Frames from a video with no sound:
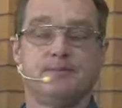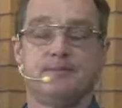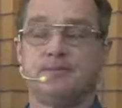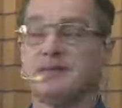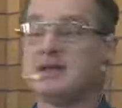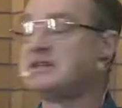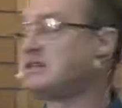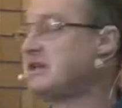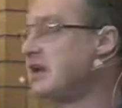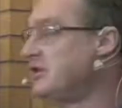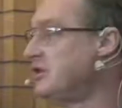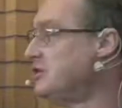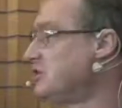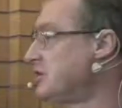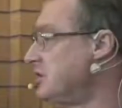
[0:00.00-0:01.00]
They say
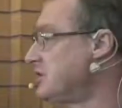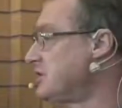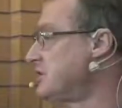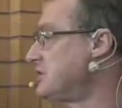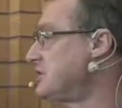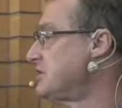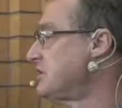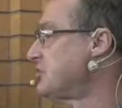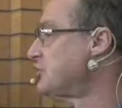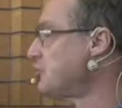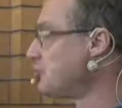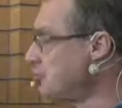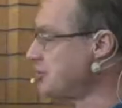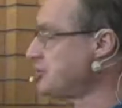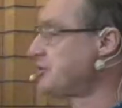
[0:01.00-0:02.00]
that Jesus is a
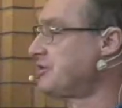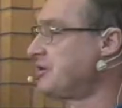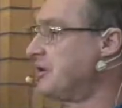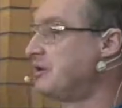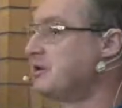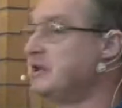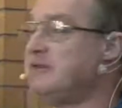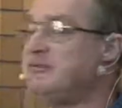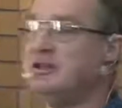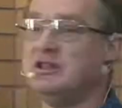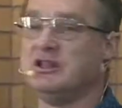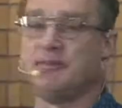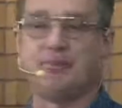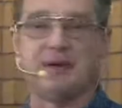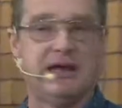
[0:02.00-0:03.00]
sorcerer, giving
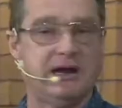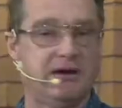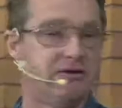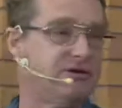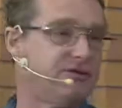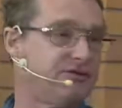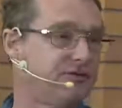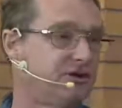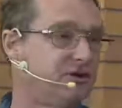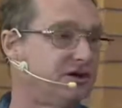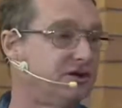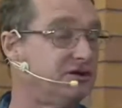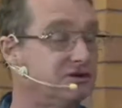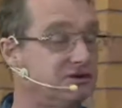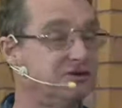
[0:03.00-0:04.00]
the power and
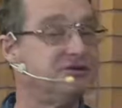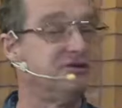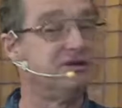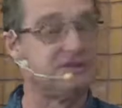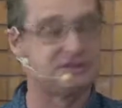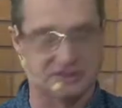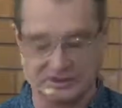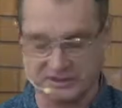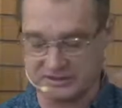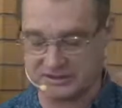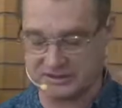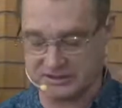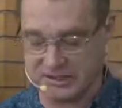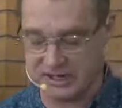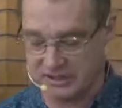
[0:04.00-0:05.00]
authority to do these deeds to
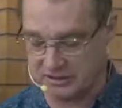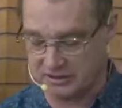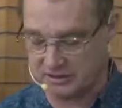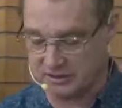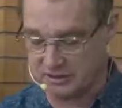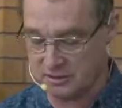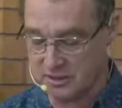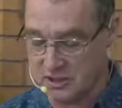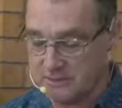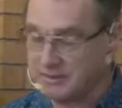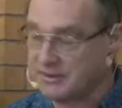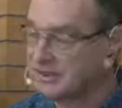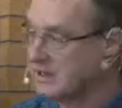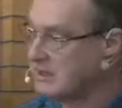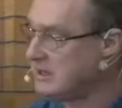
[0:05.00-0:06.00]
Satan.
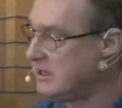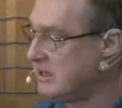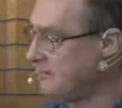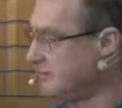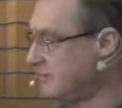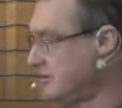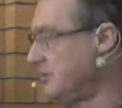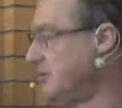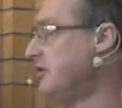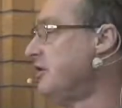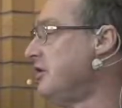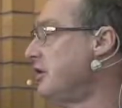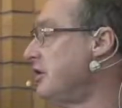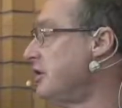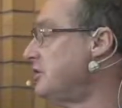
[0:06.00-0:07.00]
But they never
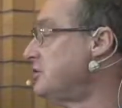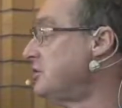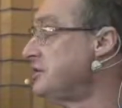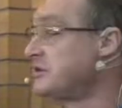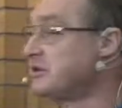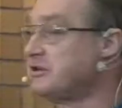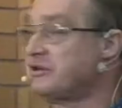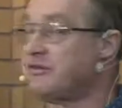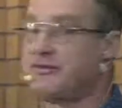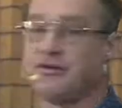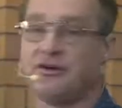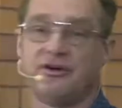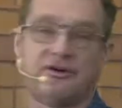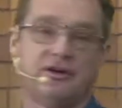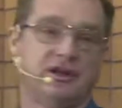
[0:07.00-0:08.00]
deny Jesus'
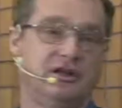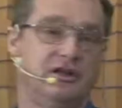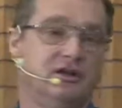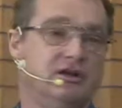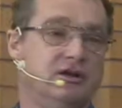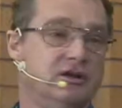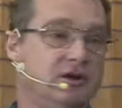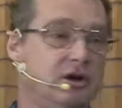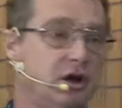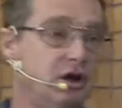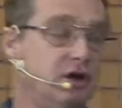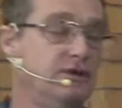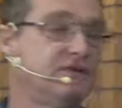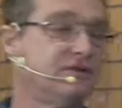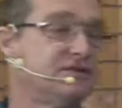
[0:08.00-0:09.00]
authority
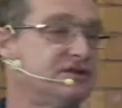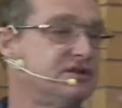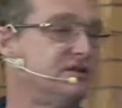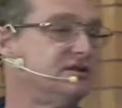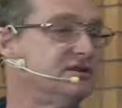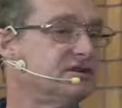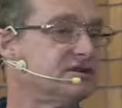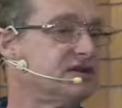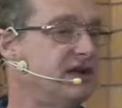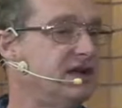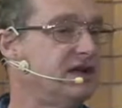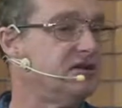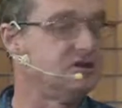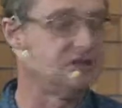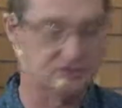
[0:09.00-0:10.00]
over sickness
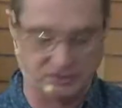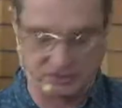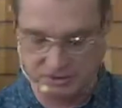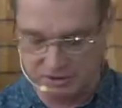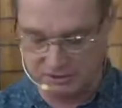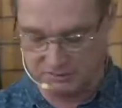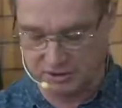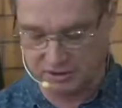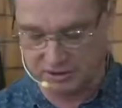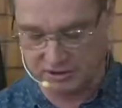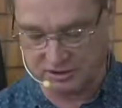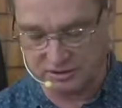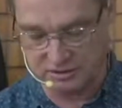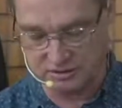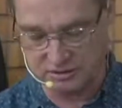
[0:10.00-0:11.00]
and the
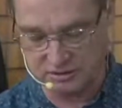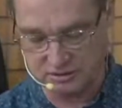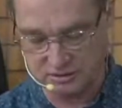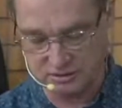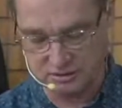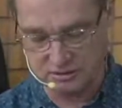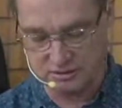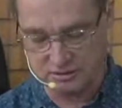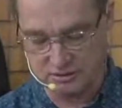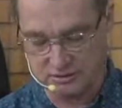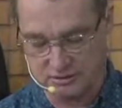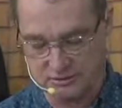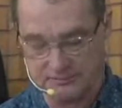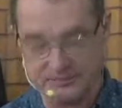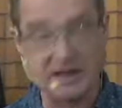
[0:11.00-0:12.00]
demonic.
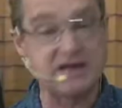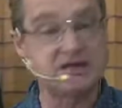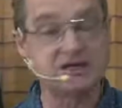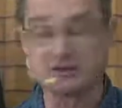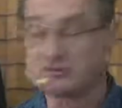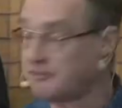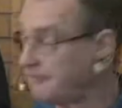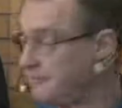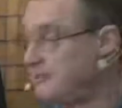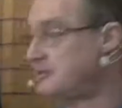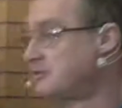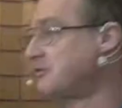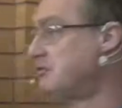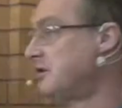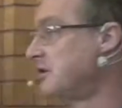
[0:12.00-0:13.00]
They just refuse
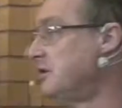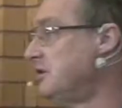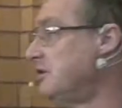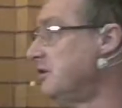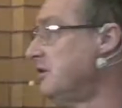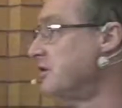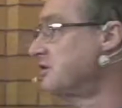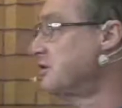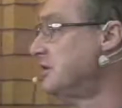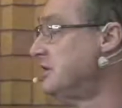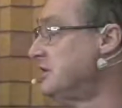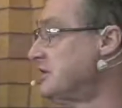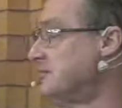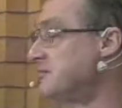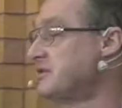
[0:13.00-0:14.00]
to recognize that
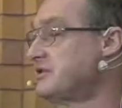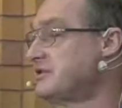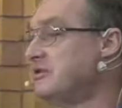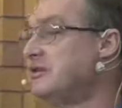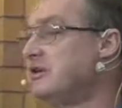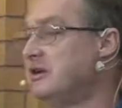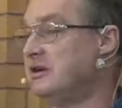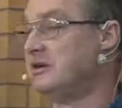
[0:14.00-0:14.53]
he's the Messiah.